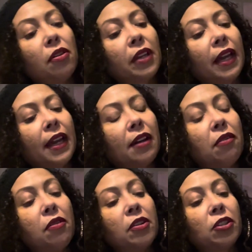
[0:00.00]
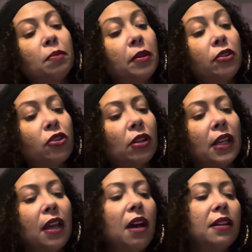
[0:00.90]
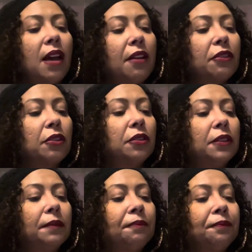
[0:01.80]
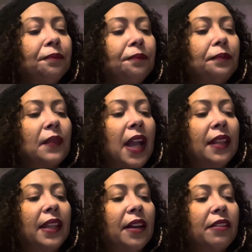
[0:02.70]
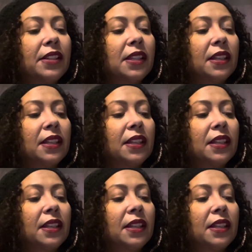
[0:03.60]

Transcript: okay, or spiritually unethical, and there is a